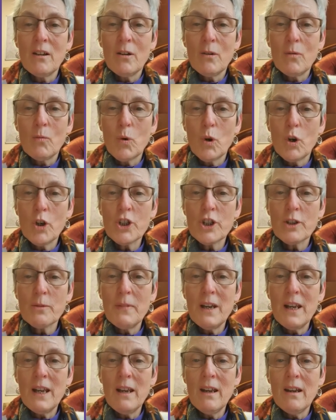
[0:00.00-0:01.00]
wash
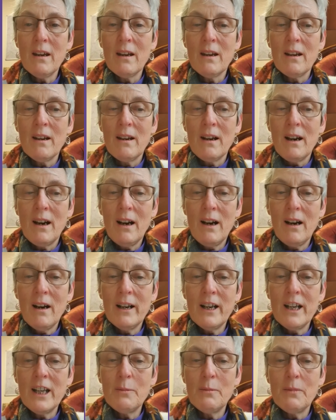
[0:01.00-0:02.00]
me,
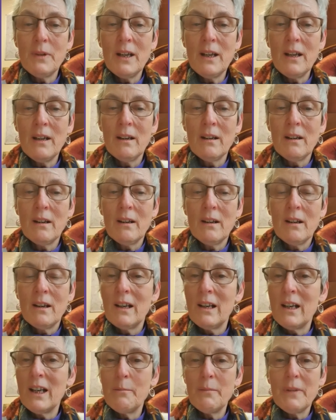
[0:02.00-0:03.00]
hide me,
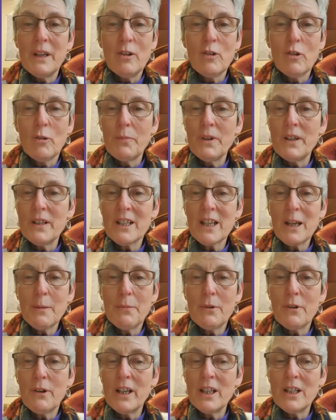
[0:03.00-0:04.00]
let me not be
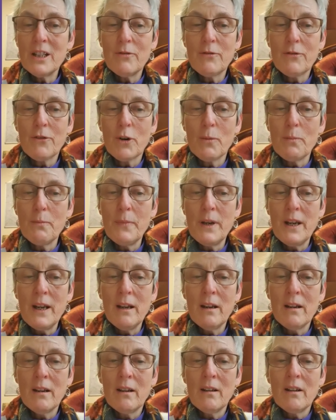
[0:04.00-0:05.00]
separated from me.
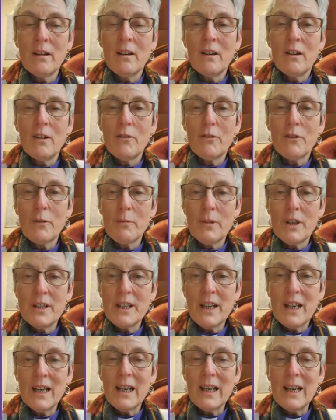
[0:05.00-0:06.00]
From the
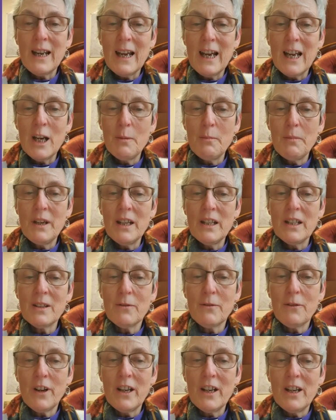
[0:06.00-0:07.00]
deadly enemy,
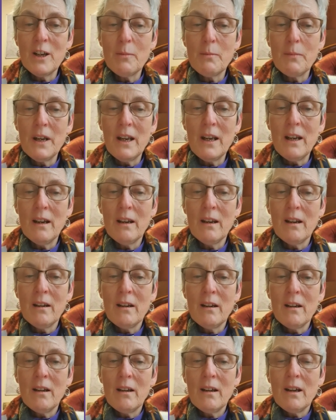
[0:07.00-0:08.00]
defend me.
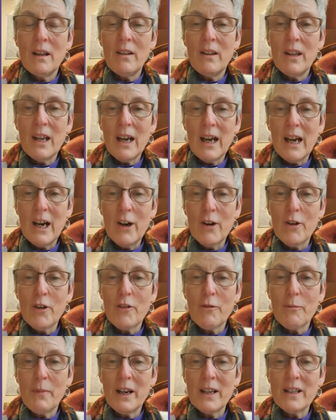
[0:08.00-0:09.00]
In the hour
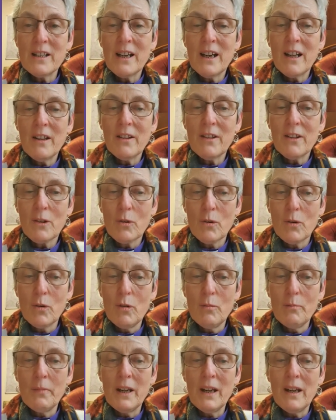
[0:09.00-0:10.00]
of my death, call
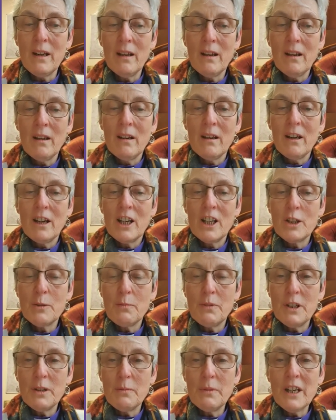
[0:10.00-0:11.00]
me and
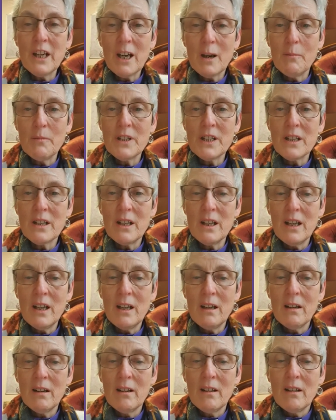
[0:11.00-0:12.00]
bid me come to thee,
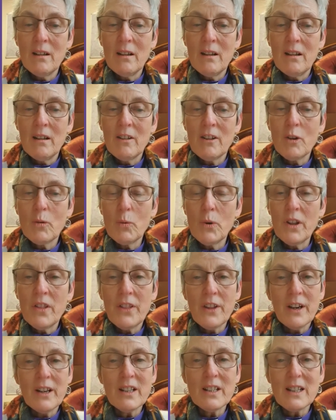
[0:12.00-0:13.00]
that with
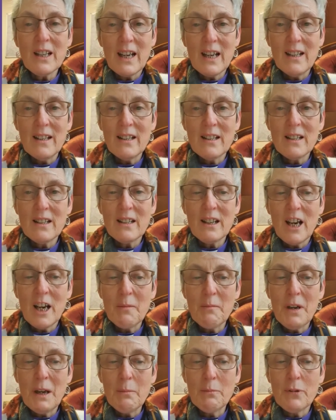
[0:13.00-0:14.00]
thy saints I
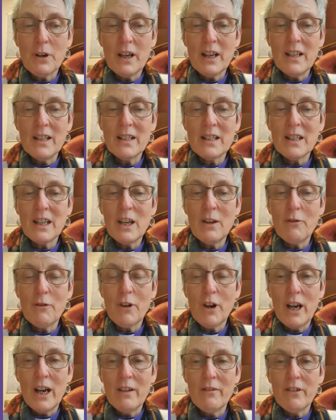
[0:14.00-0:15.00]
may praise thee for
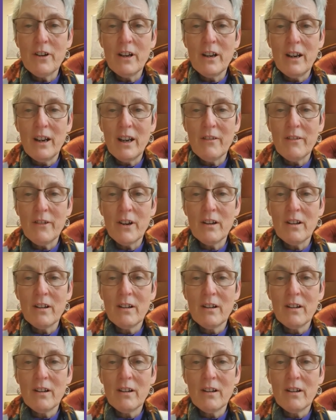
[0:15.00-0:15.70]
ever and ever.